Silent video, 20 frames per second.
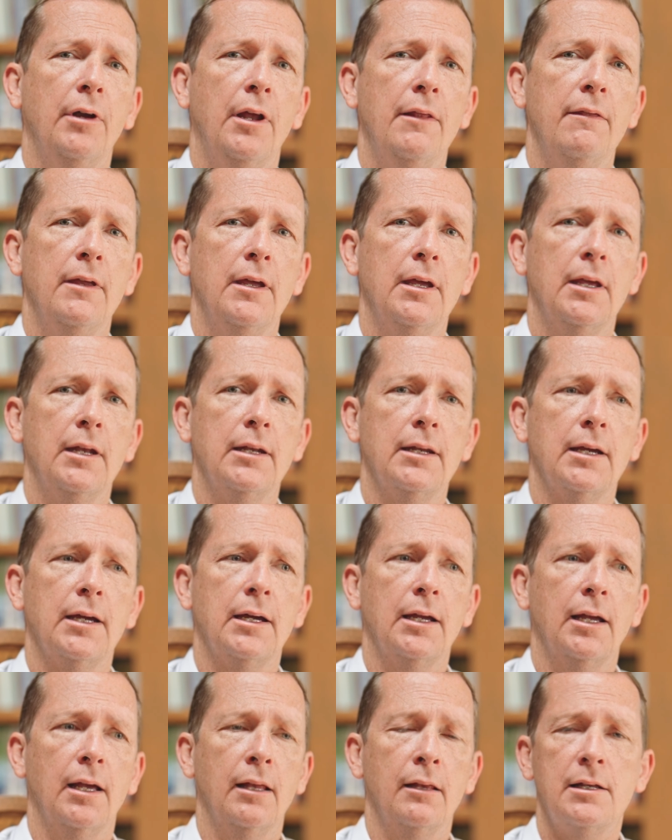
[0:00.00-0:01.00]
And then
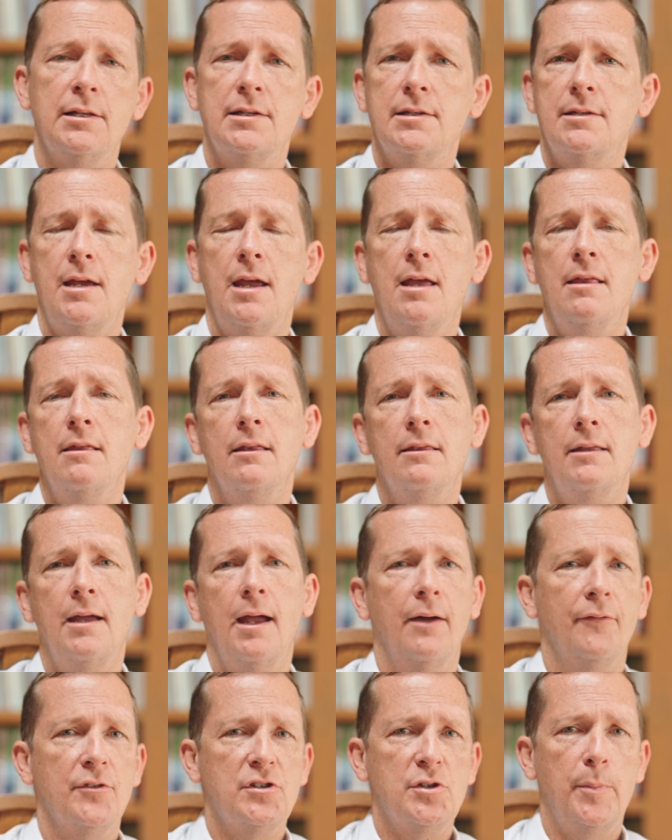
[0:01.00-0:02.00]
let's say that they
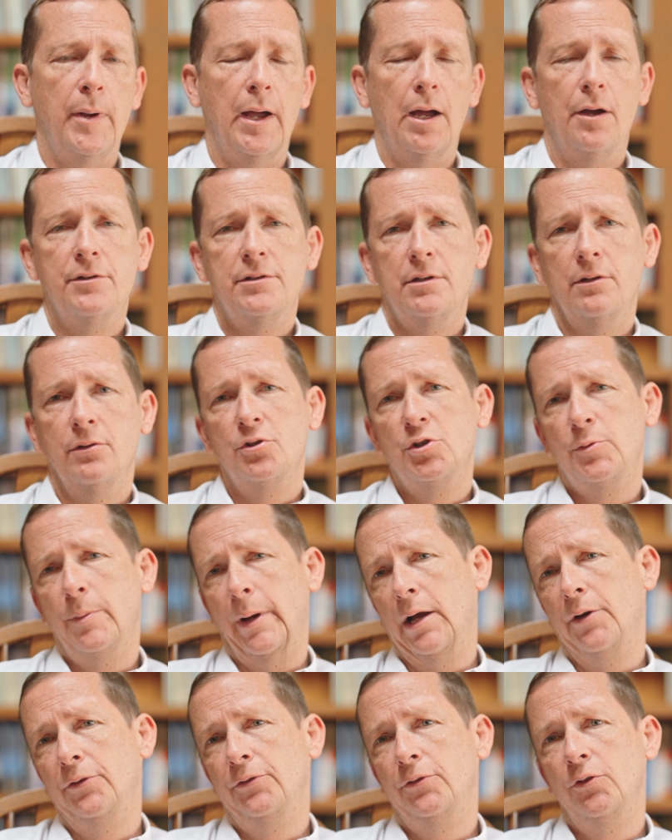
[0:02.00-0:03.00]
have a spouse, and their
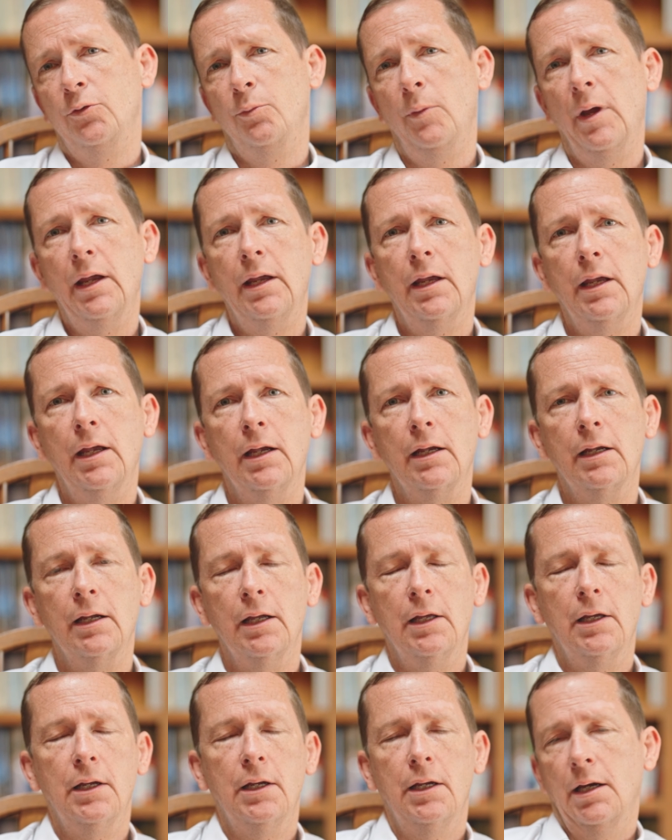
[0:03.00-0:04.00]
spouse is making
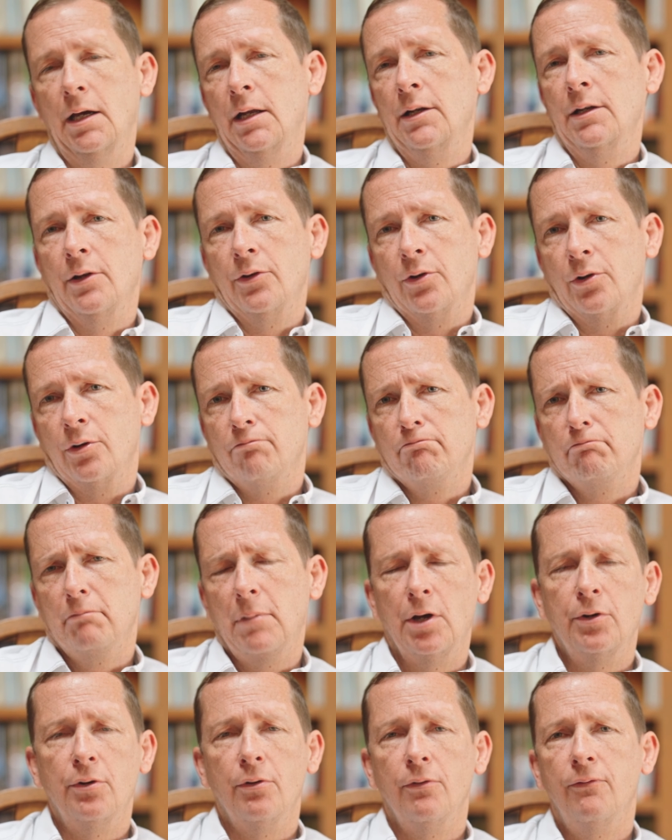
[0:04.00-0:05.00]
another
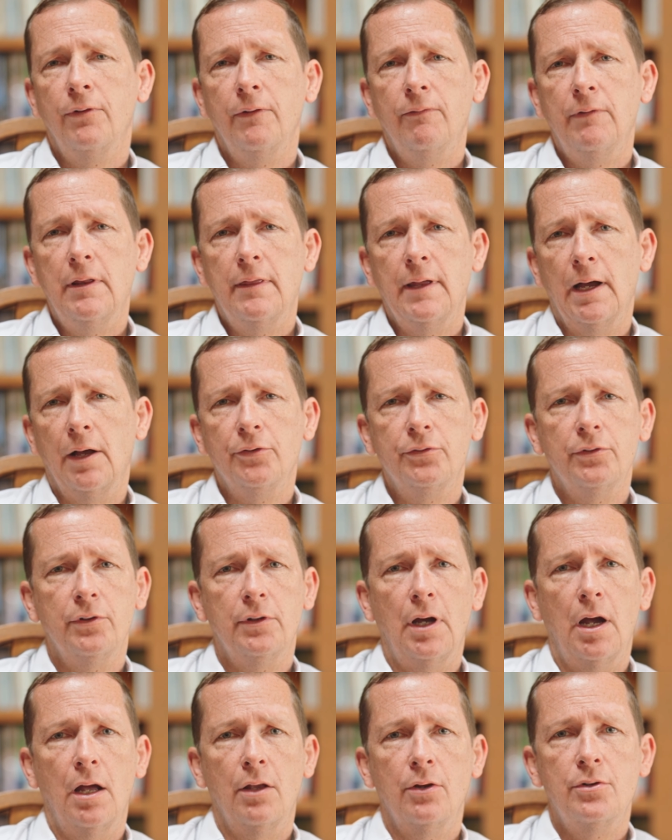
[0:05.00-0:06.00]

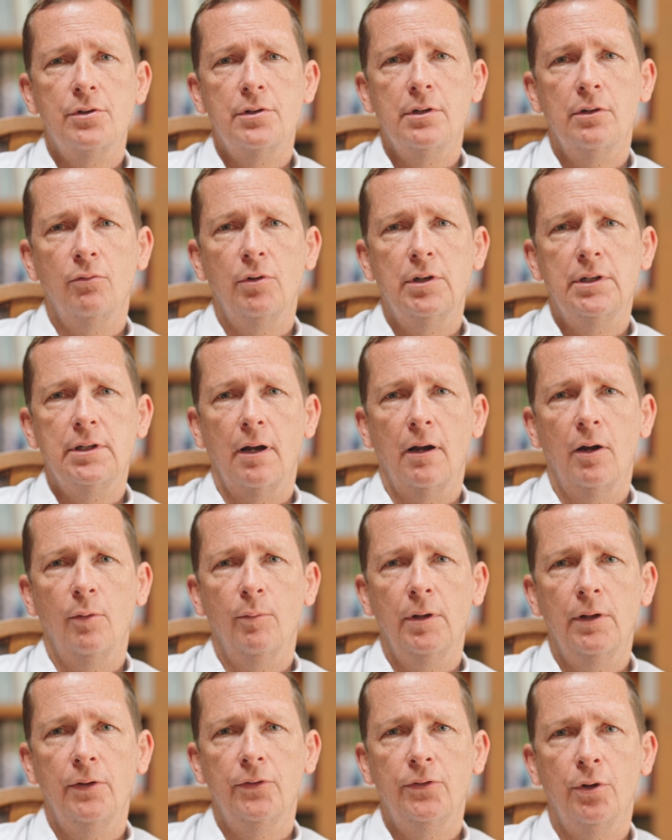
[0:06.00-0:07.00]
$150,000 in
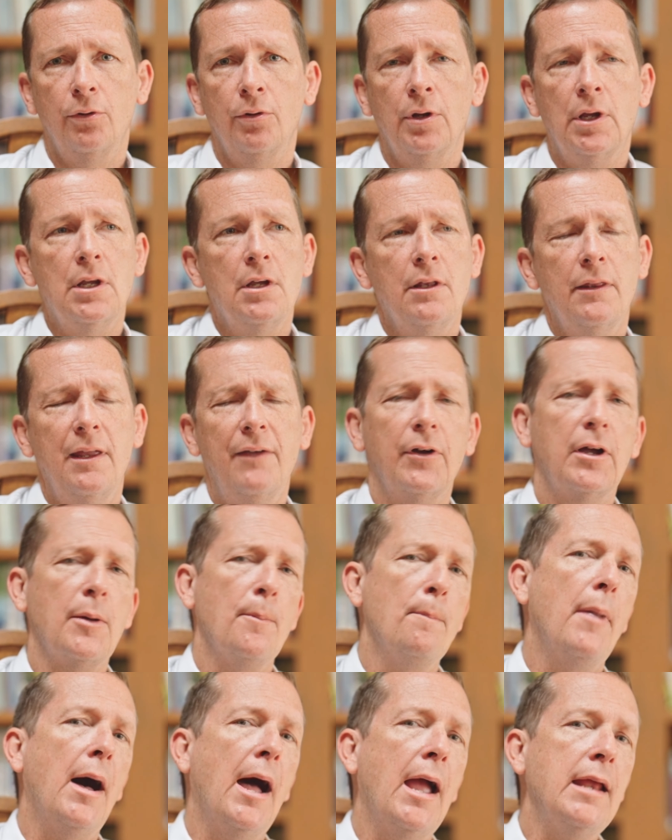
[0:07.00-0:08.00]
retirement. So they have a
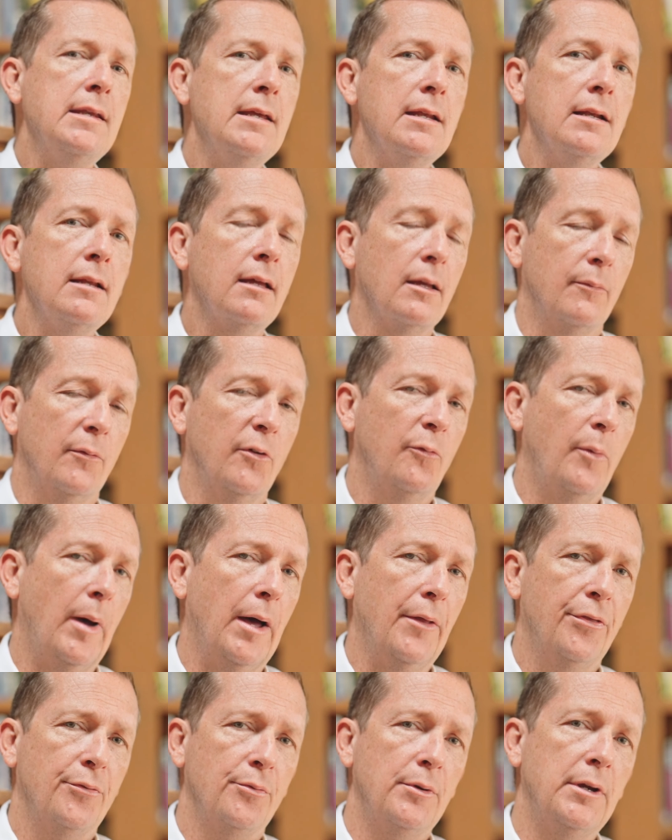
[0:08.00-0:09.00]
combined income of
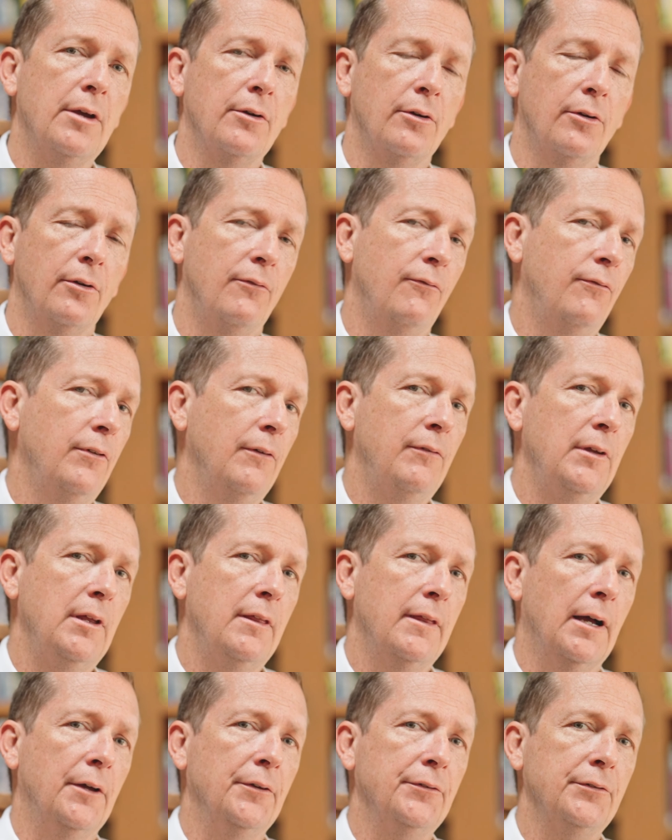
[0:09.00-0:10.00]
about
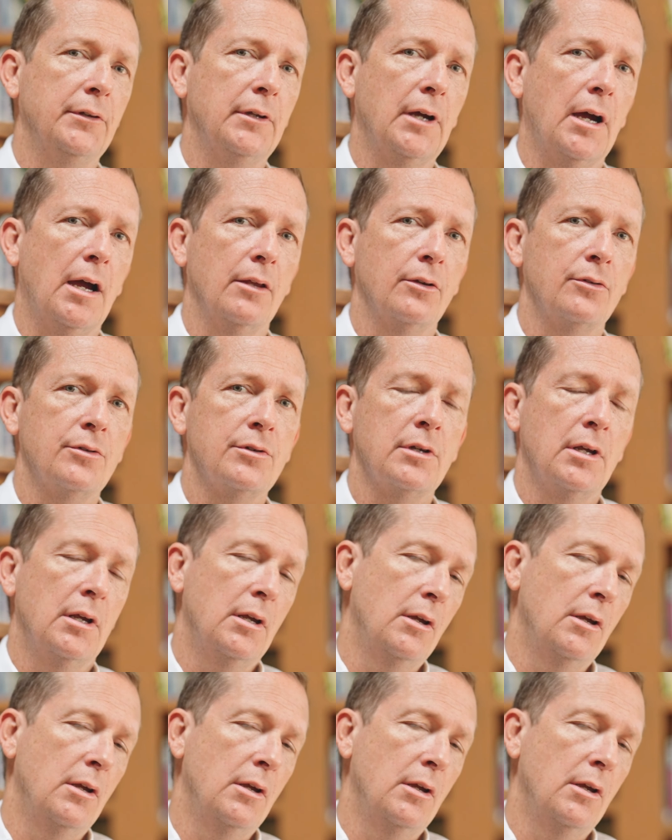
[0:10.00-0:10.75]
$350,000.